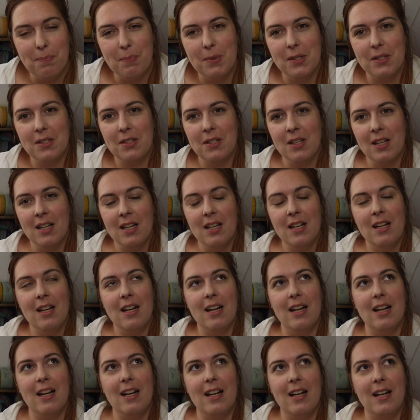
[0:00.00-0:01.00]
But
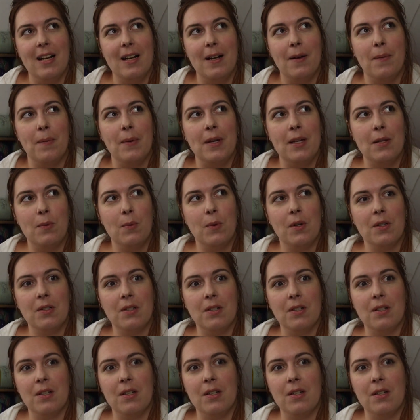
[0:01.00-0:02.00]
it was
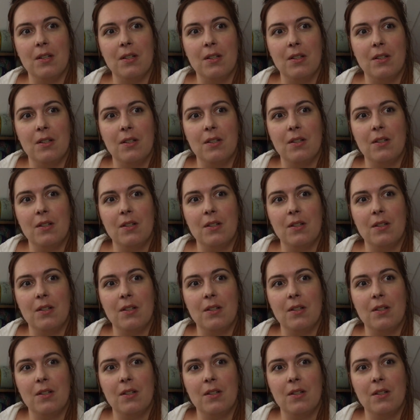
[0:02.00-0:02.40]
a